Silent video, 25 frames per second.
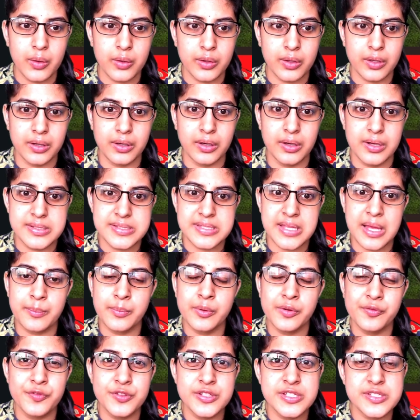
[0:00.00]
uh, some
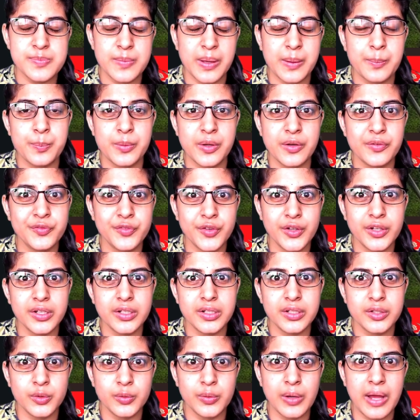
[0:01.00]
of us may
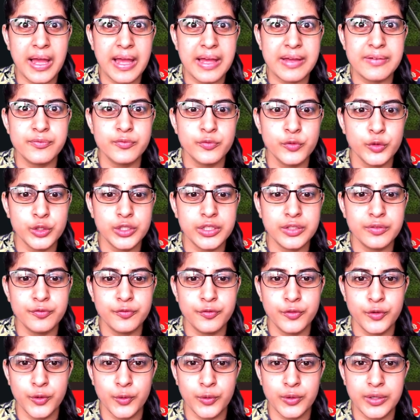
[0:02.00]
prefer to have wooden
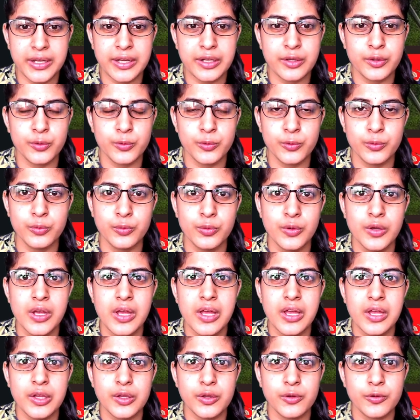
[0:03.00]
flooring to
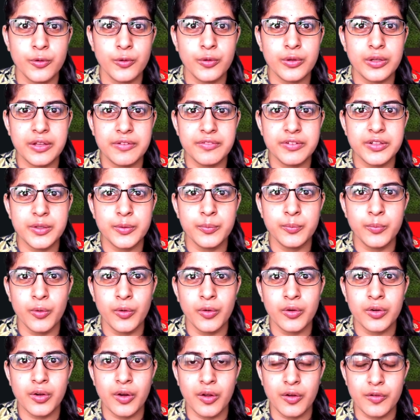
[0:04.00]
you know give it a
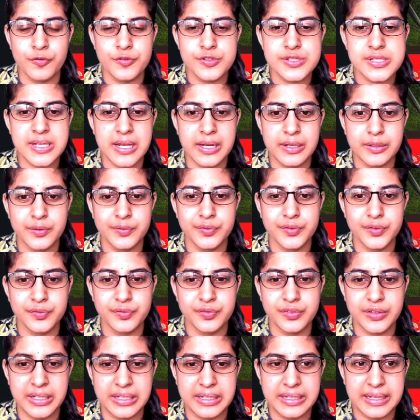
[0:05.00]
more office kind of a
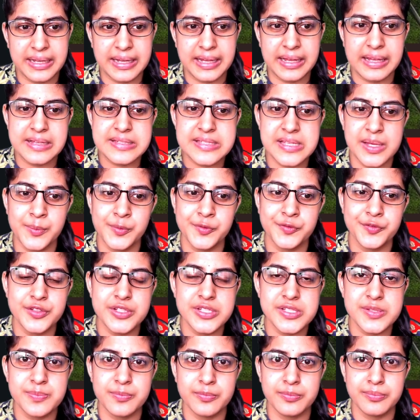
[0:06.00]
feeling some of
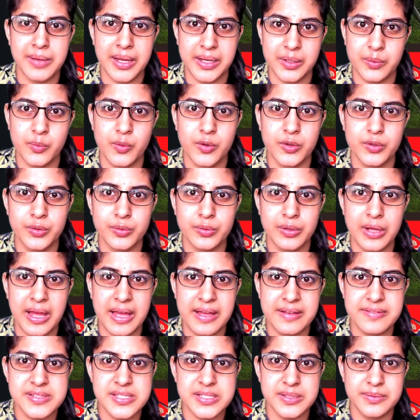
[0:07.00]
us might want to
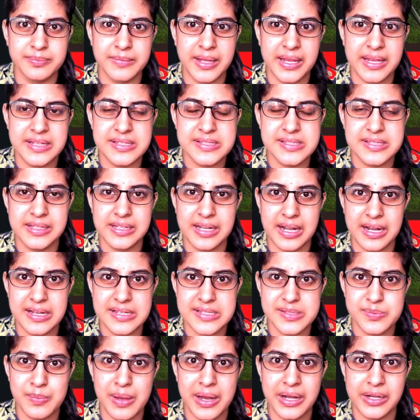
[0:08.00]
have some nice
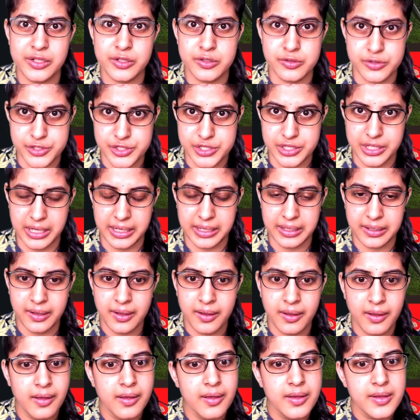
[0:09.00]
grass mat cushioning
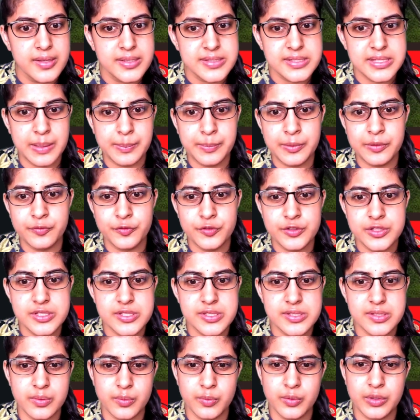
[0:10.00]
some of
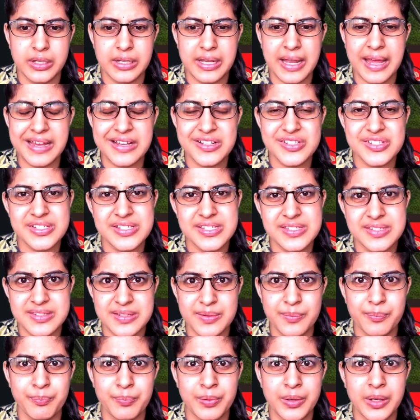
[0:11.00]
us would like just
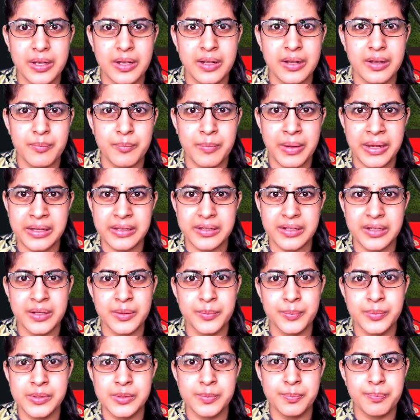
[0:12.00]
simple
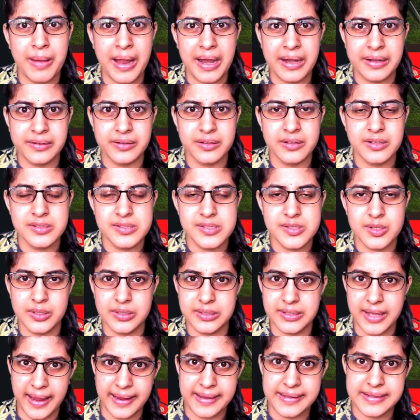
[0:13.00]
maintainable patterns or
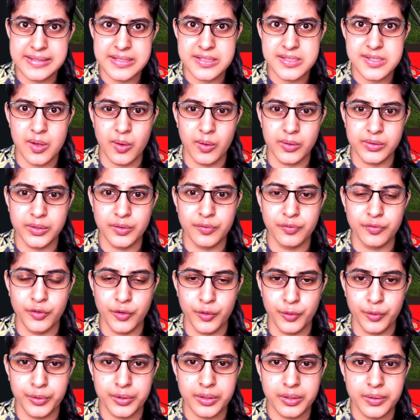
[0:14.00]
tiles on the
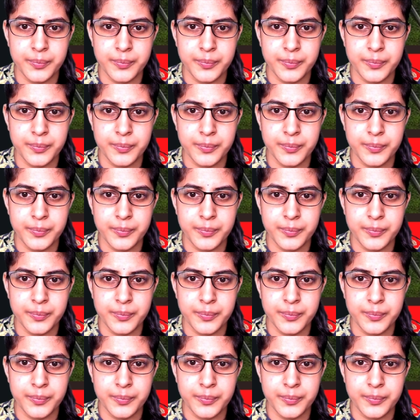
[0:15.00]
floor